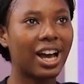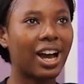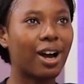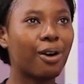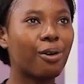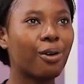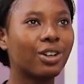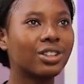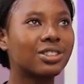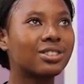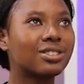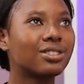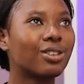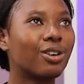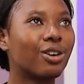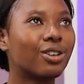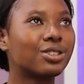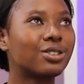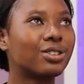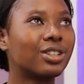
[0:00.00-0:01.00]
I want
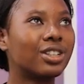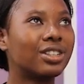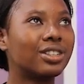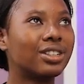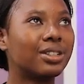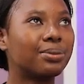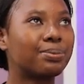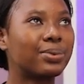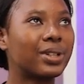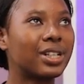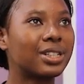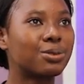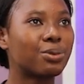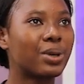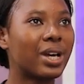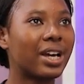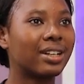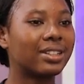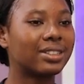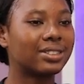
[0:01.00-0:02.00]
also a place
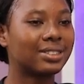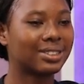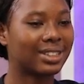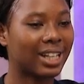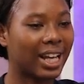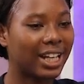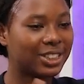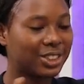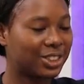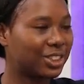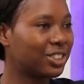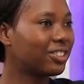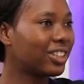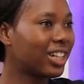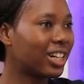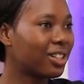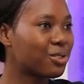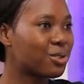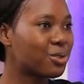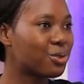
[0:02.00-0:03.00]
where
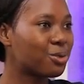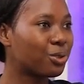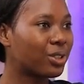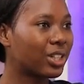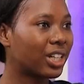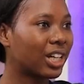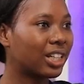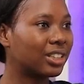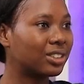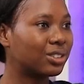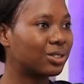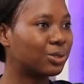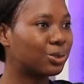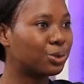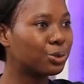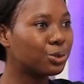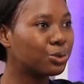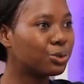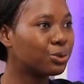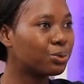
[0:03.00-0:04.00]
Nigerians too can
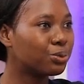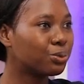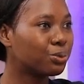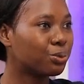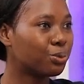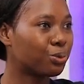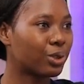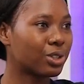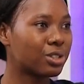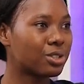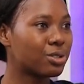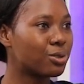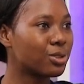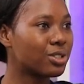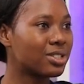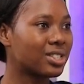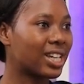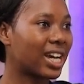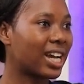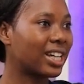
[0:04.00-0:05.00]
do what
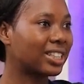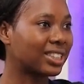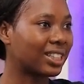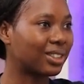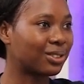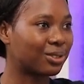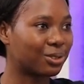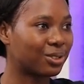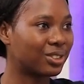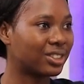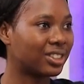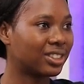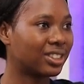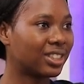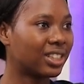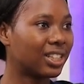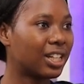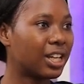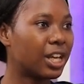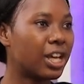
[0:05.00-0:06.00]
those guys are doing.
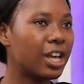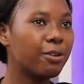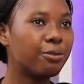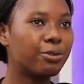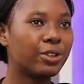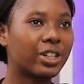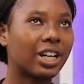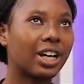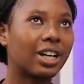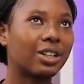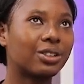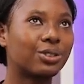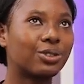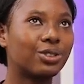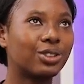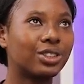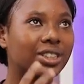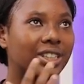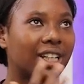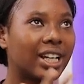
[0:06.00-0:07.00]
If we can
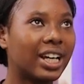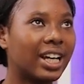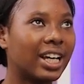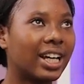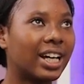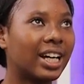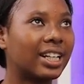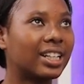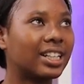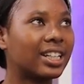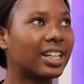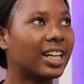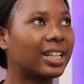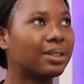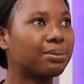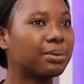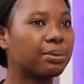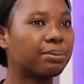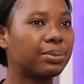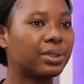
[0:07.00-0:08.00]
go there and
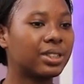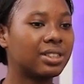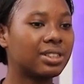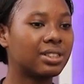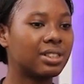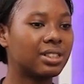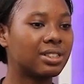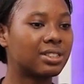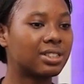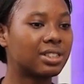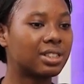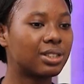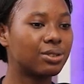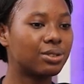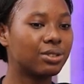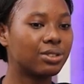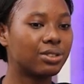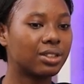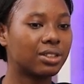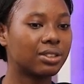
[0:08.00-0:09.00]
learn maybe a
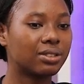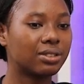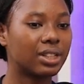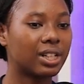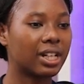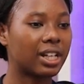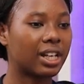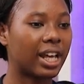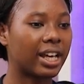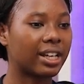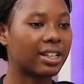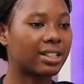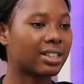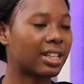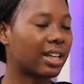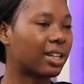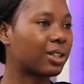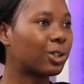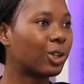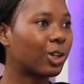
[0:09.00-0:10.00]
skill like
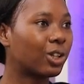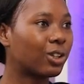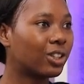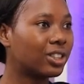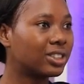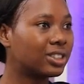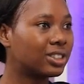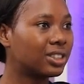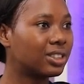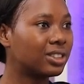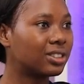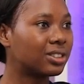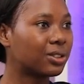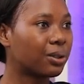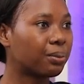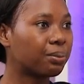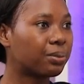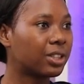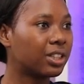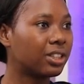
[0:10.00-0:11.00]
technology,
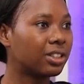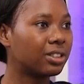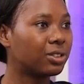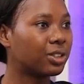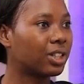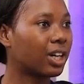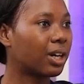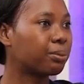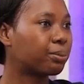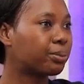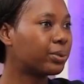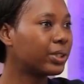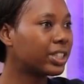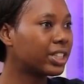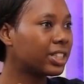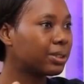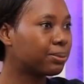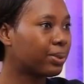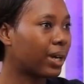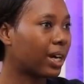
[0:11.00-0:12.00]
something, you can
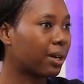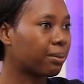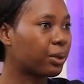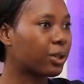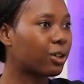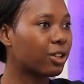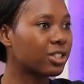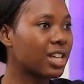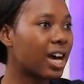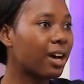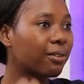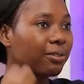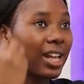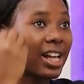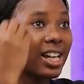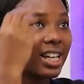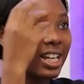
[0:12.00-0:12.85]
bring it back, because after